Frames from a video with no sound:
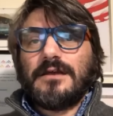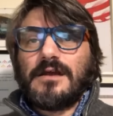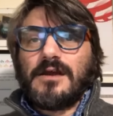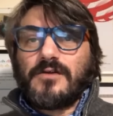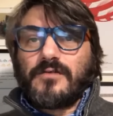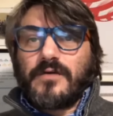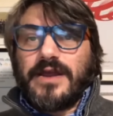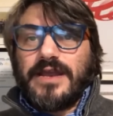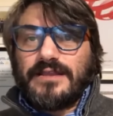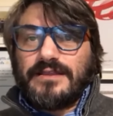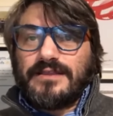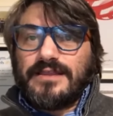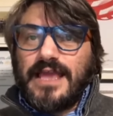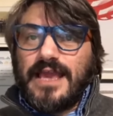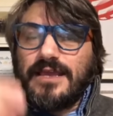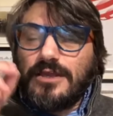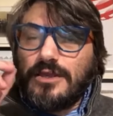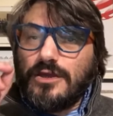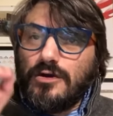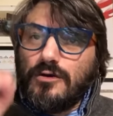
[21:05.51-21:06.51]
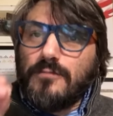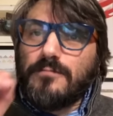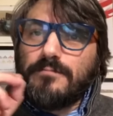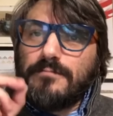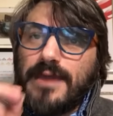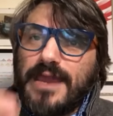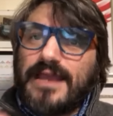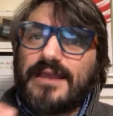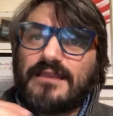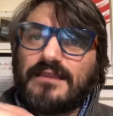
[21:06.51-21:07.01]
Great, then you
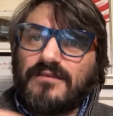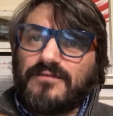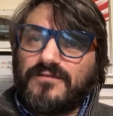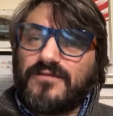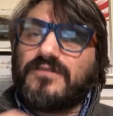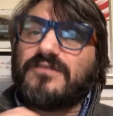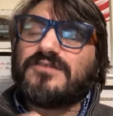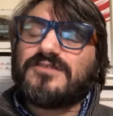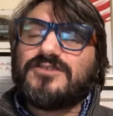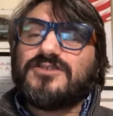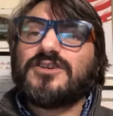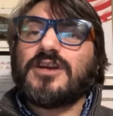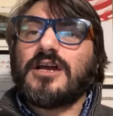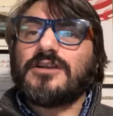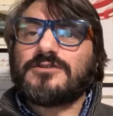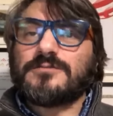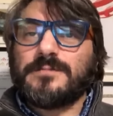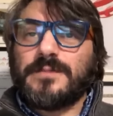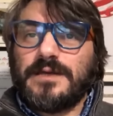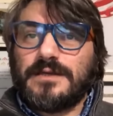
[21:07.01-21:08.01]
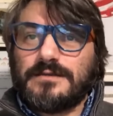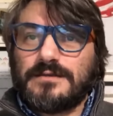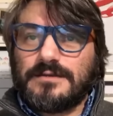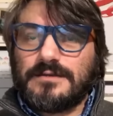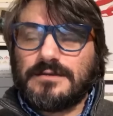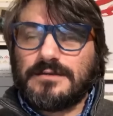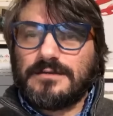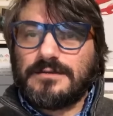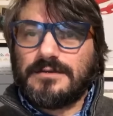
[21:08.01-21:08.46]
make the first judgment.